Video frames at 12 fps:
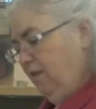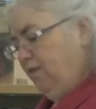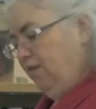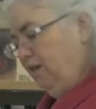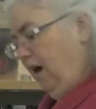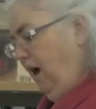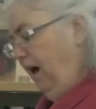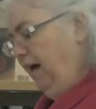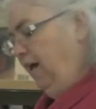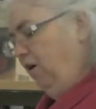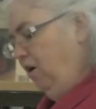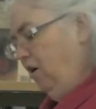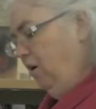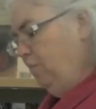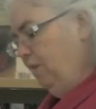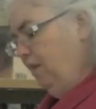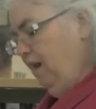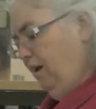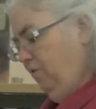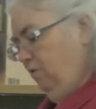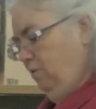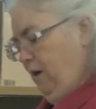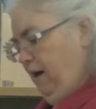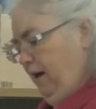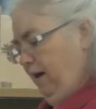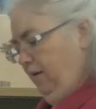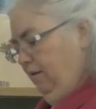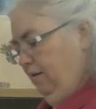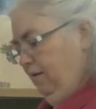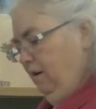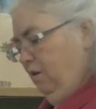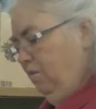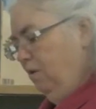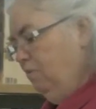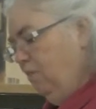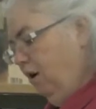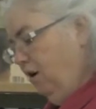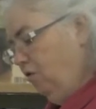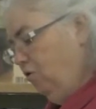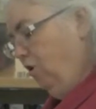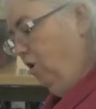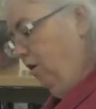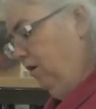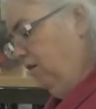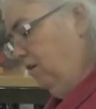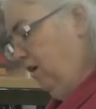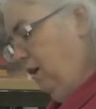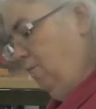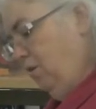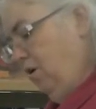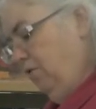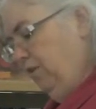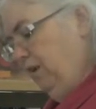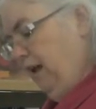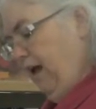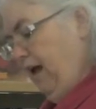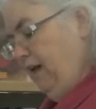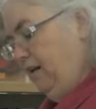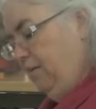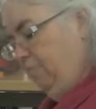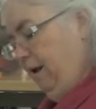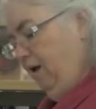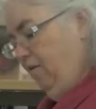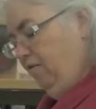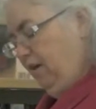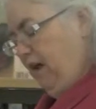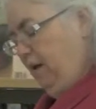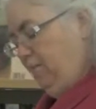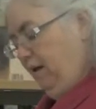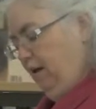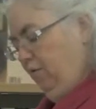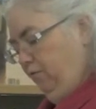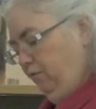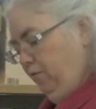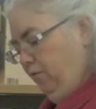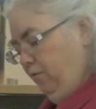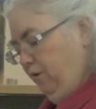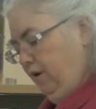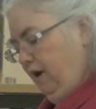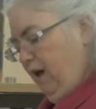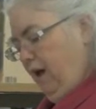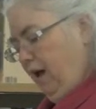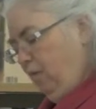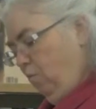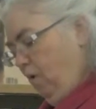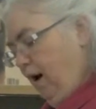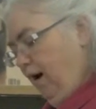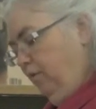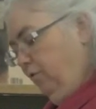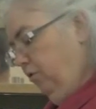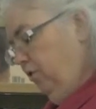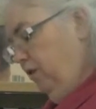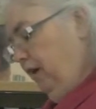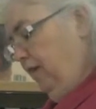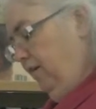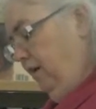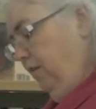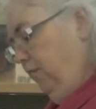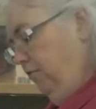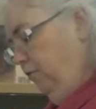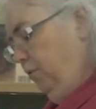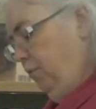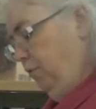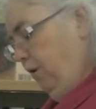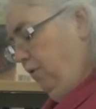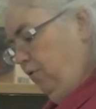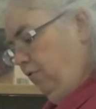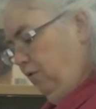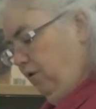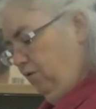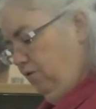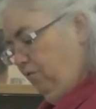the sky an arm's length away, where marsh hawks skimmed over the land and bears came to eat fruit, and wild turkeys left footprints for us.